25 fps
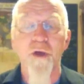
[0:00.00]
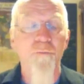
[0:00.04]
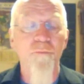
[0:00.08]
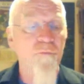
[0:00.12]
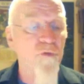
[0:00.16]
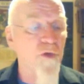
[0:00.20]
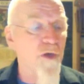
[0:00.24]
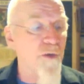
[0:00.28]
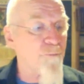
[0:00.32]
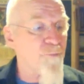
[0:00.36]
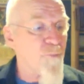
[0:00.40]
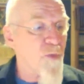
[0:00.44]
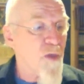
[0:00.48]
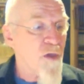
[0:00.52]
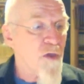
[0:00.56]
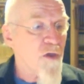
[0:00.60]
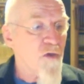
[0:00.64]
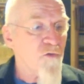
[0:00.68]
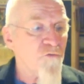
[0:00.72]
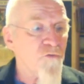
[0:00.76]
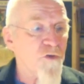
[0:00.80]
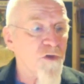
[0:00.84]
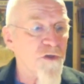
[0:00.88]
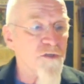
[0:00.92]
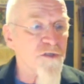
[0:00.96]
up there.
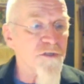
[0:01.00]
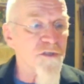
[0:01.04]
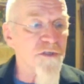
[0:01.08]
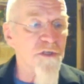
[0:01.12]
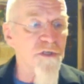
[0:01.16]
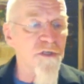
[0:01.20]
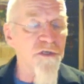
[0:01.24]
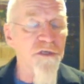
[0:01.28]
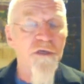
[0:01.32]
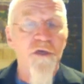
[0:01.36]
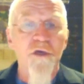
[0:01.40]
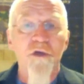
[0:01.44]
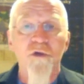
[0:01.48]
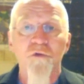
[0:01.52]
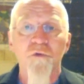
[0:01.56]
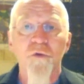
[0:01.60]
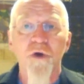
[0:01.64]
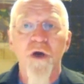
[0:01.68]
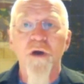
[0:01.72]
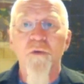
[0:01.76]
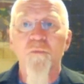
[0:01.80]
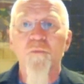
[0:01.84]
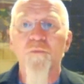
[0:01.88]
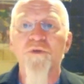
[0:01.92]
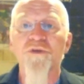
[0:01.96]
Firstly,
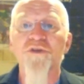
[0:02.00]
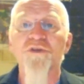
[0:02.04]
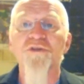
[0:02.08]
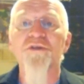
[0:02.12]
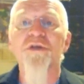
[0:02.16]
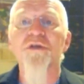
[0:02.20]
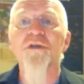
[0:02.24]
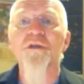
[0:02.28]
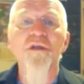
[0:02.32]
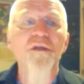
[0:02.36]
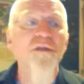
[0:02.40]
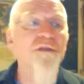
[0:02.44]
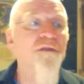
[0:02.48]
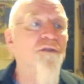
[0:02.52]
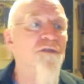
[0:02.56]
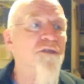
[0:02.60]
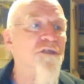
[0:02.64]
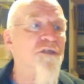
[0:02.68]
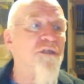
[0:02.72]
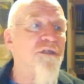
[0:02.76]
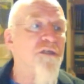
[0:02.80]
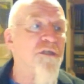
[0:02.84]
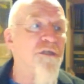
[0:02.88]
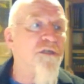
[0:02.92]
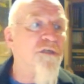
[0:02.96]
we're still in
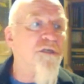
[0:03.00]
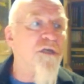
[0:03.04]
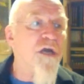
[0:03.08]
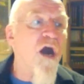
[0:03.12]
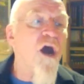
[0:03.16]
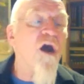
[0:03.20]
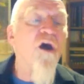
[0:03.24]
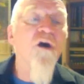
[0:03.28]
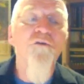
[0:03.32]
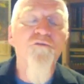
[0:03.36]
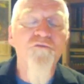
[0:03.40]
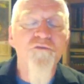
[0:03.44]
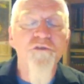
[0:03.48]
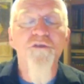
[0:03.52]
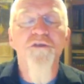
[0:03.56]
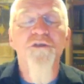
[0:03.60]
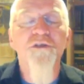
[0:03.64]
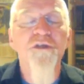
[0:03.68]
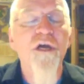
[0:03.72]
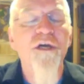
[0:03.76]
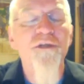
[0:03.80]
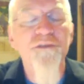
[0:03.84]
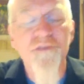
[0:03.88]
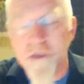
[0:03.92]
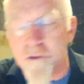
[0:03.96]
the
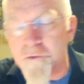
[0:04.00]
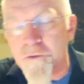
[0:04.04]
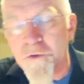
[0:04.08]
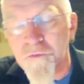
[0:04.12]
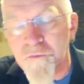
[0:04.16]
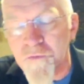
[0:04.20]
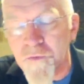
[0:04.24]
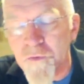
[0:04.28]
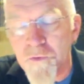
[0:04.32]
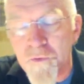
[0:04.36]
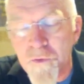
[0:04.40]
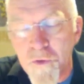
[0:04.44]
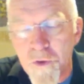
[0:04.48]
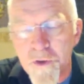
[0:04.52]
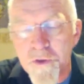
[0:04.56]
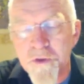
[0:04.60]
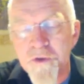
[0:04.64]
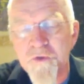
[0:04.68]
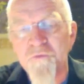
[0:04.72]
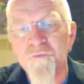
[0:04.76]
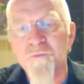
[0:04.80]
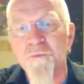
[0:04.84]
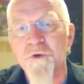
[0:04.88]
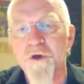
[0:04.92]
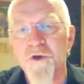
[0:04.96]
aftershadow, if you like,
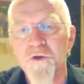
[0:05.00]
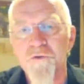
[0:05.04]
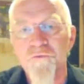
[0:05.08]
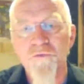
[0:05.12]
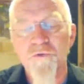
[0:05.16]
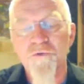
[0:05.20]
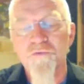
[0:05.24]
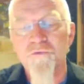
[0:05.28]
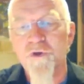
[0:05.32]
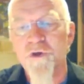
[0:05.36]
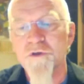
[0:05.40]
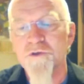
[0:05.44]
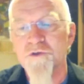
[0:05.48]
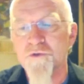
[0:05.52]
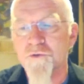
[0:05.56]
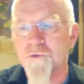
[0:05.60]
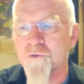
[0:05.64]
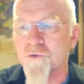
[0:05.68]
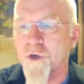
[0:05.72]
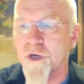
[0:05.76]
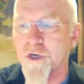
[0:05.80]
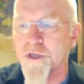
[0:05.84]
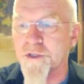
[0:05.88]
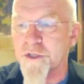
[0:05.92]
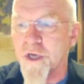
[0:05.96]
of Mercury
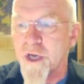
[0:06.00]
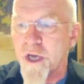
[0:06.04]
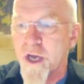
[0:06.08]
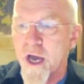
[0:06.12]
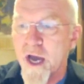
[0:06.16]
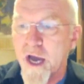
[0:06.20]
retrograde,